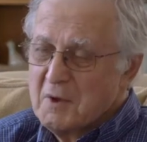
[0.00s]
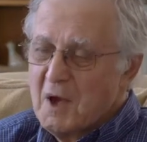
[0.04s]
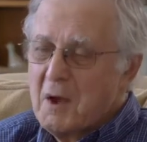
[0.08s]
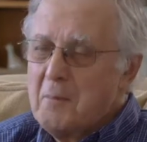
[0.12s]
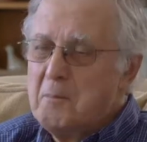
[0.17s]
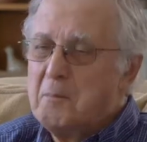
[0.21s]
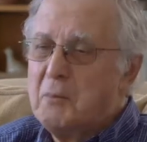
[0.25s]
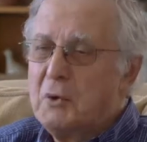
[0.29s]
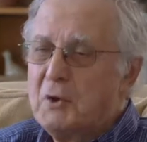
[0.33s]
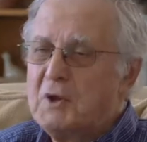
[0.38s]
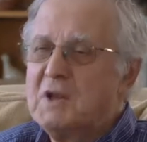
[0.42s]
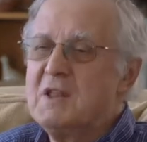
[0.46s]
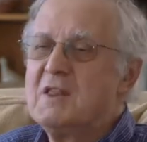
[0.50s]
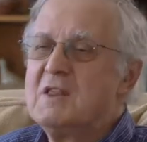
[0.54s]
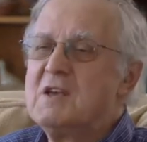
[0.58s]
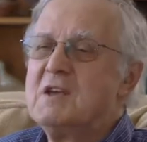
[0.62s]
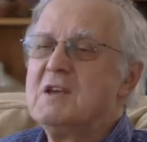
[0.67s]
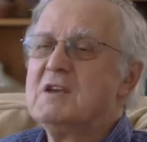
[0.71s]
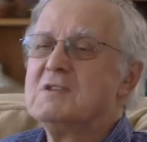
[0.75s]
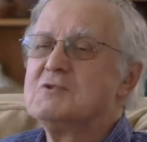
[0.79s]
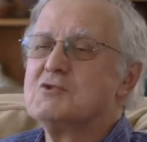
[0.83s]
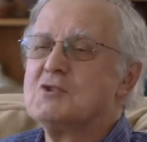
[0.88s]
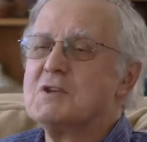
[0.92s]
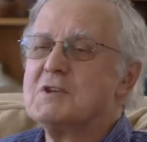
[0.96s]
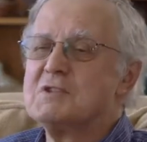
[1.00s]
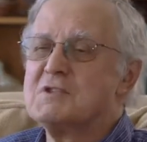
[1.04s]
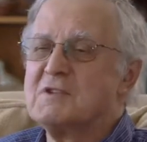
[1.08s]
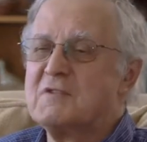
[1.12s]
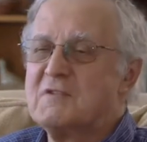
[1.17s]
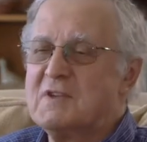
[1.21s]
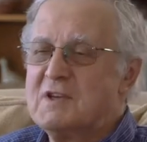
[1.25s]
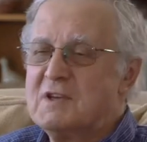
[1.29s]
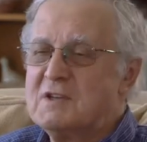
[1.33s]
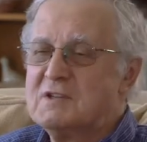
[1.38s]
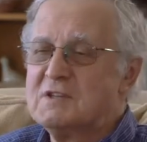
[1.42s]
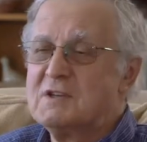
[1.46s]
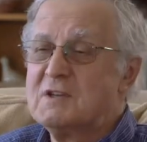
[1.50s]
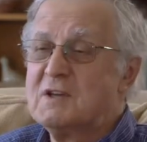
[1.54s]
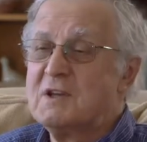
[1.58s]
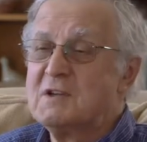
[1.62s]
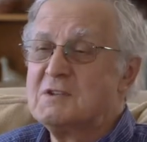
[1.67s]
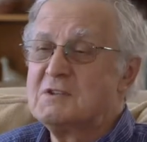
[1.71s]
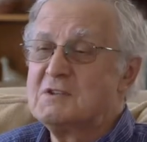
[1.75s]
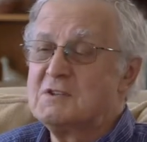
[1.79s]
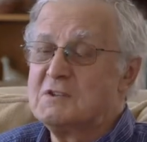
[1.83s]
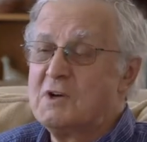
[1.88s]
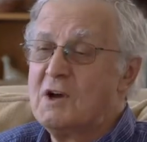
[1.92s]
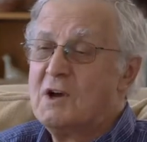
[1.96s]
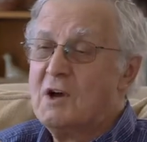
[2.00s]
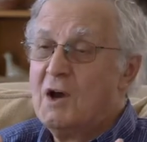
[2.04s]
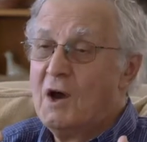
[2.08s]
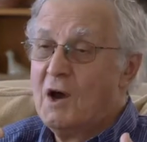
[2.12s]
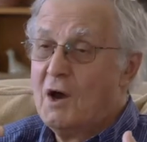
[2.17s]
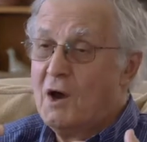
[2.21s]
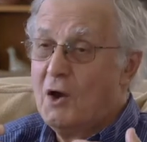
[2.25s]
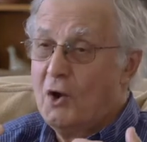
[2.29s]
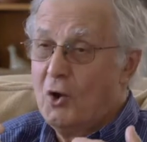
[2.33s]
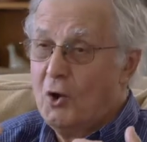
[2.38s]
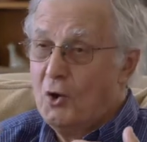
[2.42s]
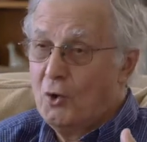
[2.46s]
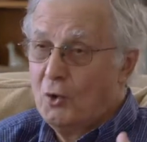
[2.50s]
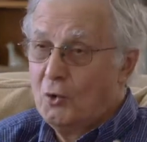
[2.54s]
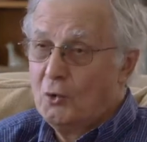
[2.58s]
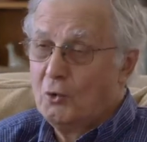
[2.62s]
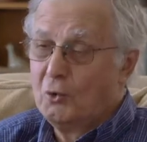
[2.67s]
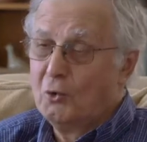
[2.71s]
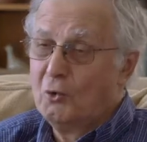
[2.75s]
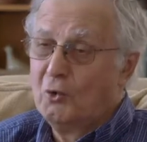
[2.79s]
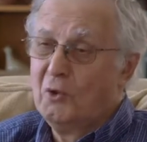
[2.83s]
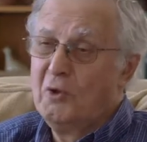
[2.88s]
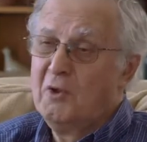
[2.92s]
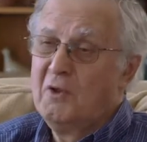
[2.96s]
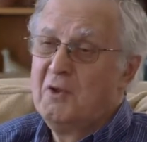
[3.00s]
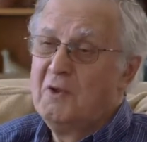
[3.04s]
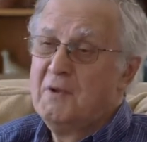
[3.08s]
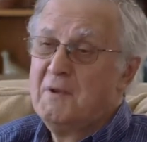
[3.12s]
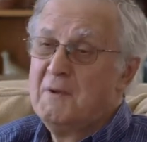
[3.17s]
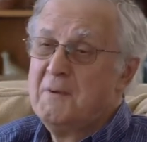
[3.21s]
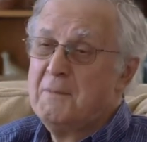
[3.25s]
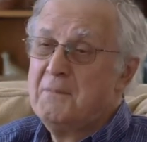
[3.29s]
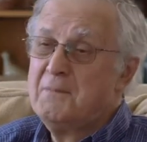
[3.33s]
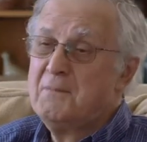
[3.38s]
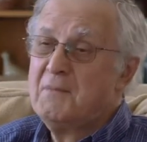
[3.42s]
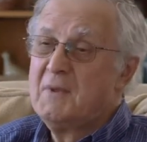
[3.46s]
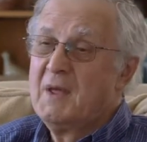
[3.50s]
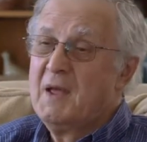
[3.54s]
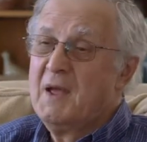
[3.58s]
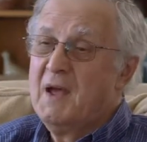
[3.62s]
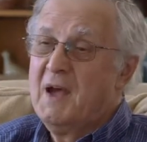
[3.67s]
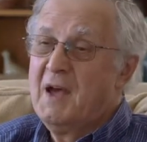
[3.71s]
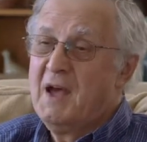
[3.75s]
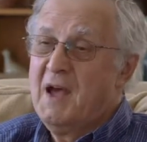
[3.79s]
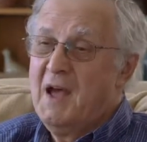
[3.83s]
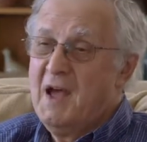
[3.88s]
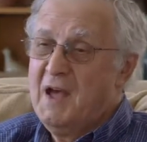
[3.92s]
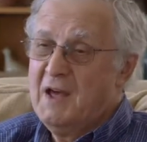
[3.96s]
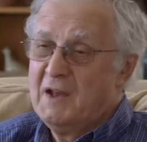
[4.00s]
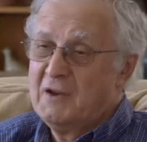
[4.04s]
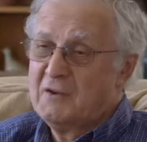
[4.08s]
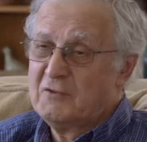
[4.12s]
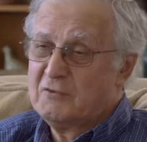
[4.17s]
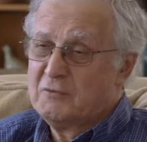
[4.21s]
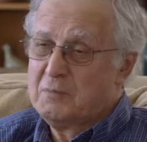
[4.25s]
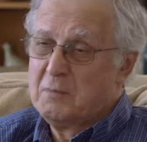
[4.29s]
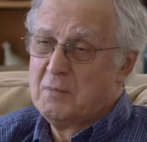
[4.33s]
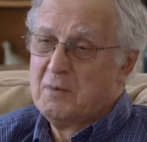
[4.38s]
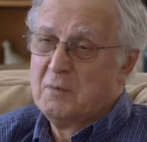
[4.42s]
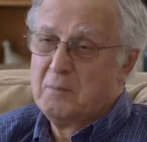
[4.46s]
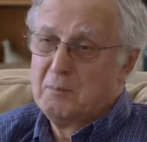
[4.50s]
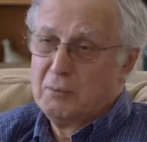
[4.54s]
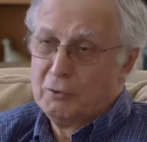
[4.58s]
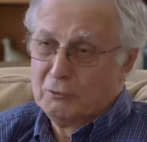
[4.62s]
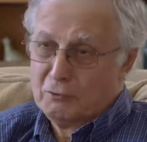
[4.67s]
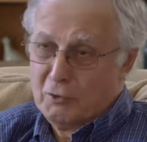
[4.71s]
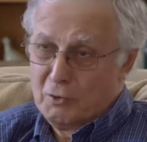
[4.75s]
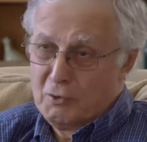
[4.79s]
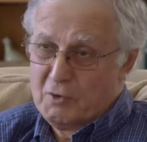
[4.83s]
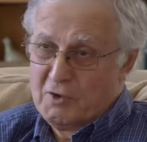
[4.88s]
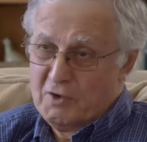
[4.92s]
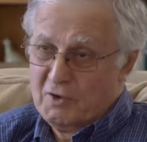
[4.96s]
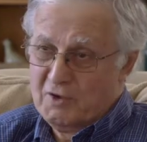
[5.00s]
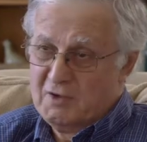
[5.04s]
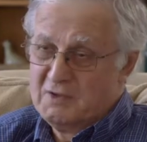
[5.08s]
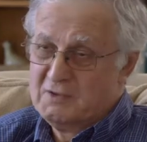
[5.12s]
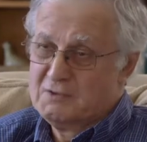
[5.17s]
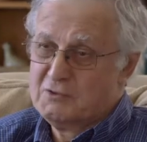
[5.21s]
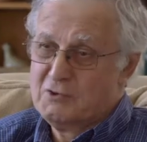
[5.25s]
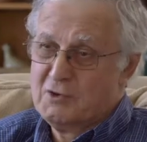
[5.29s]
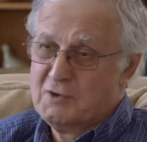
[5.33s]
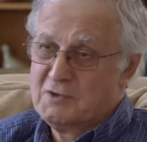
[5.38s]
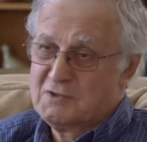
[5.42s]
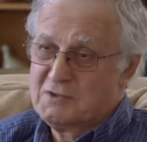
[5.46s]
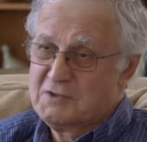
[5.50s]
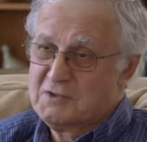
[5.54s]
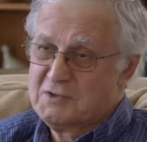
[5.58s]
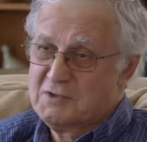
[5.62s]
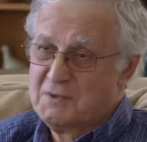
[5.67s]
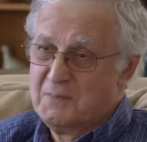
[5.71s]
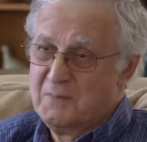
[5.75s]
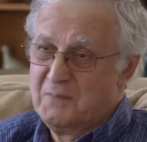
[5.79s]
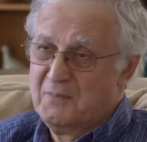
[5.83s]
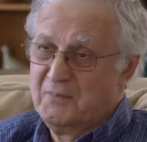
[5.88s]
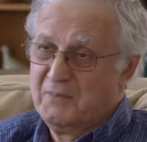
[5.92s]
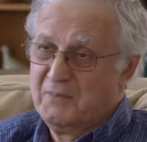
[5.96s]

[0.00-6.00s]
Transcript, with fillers: and putting the interests of the internet as a whole ahead of parochial interests.